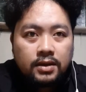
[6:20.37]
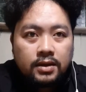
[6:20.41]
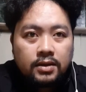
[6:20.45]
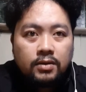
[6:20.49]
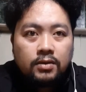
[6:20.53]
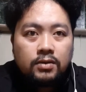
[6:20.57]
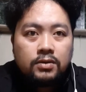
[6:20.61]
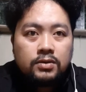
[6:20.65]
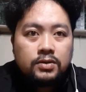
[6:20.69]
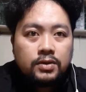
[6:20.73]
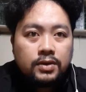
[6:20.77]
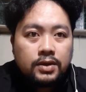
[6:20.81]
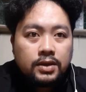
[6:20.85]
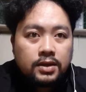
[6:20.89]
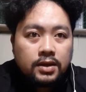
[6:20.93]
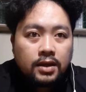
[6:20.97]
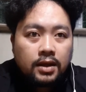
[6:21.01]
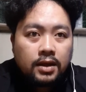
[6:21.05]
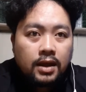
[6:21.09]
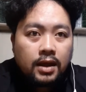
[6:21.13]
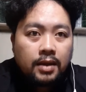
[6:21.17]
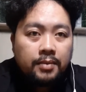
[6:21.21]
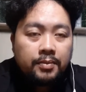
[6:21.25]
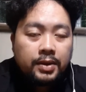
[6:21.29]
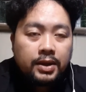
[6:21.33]
and also it can
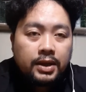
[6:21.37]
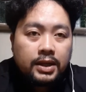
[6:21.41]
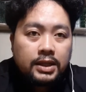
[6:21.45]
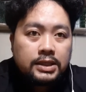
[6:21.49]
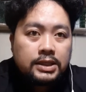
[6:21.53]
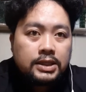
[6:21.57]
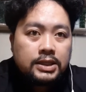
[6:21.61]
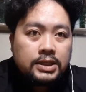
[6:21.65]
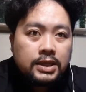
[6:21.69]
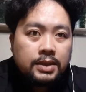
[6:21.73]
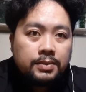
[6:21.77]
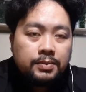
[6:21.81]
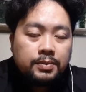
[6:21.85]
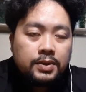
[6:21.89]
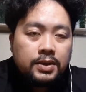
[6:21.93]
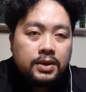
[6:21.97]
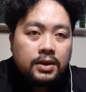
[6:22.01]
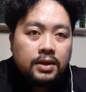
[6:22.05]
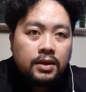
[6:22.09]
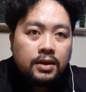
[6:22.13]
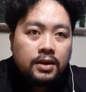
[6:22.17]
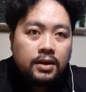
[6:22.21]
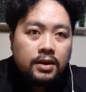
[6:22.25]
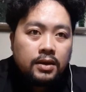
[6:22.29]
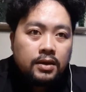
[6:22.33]
happen in sheep,
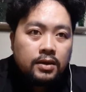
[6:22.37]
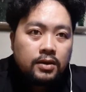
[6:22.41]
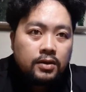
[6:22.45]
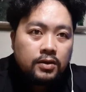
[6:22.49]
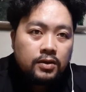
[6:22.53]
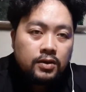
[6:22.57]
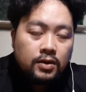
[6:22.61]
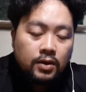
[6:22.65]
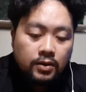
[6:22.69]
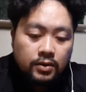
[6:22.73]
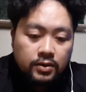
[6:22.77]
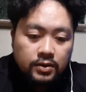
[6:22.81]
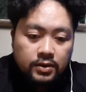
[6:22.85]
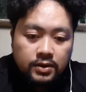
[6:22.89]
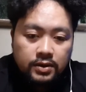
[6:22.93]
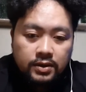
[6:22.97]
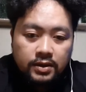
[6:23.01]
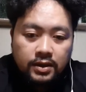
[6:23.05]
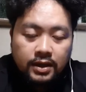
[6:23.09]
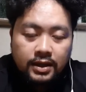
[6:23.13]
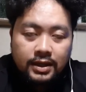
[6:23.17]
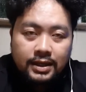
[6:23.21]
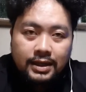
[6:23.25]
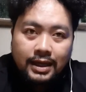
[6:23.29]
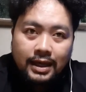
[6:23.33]
goats
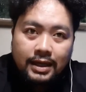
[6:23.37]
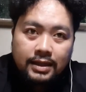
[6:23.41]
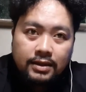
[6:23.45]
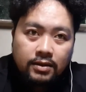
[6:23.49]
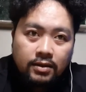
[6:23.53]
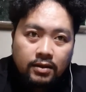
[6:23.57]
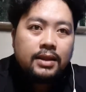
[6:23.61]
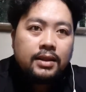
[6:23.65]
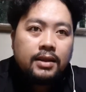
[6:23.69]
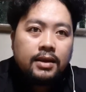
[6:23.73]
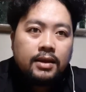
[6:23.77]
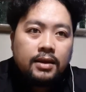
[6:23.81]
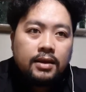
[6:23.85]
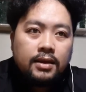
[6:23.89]
and cattle.